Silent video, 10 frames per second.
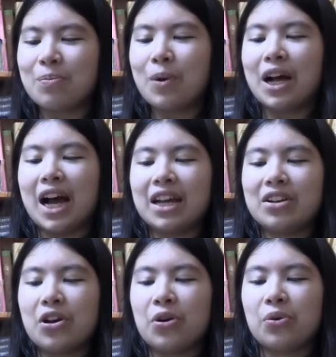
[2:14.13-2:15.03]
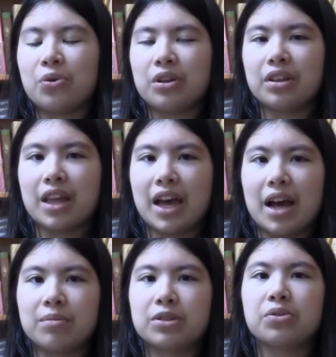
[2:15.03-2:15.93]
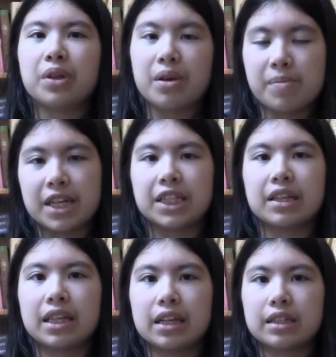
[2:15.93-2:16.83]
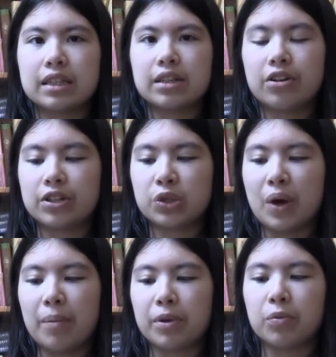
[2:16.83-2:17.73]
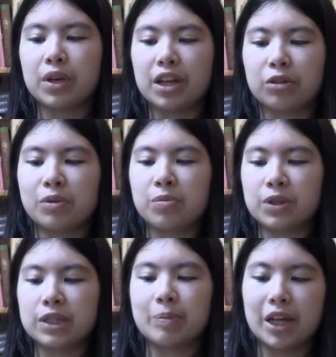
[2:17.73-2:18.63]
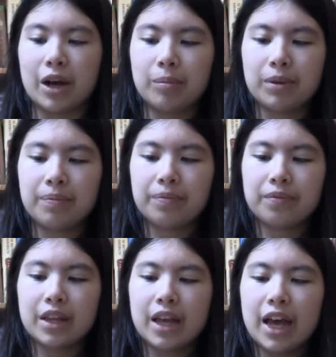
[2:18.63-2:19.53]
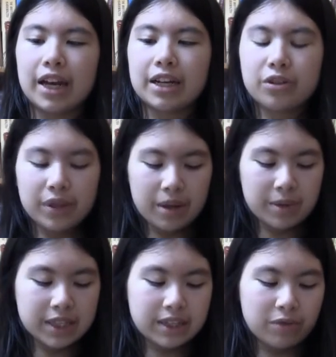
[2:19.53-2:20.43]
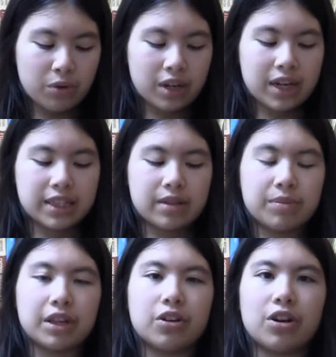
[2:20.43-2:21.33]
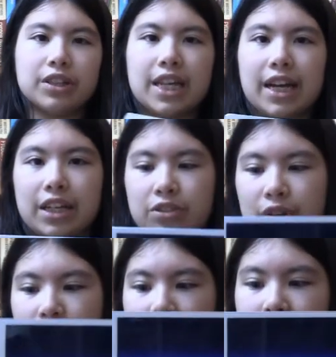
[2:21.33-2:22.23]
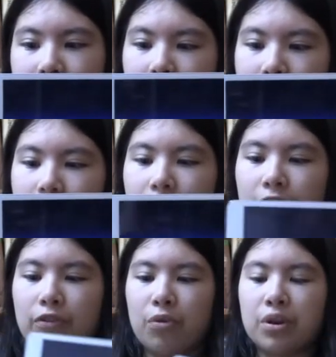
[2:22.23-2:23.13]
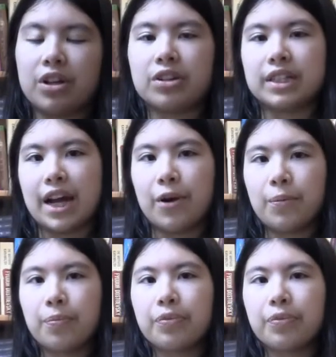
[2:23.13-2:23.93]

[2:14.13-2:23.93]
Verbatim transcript: But I know that absolutely amazing things can also happen when young people speak up. And I know that because I've organized something called TEDx Redmond for four years now.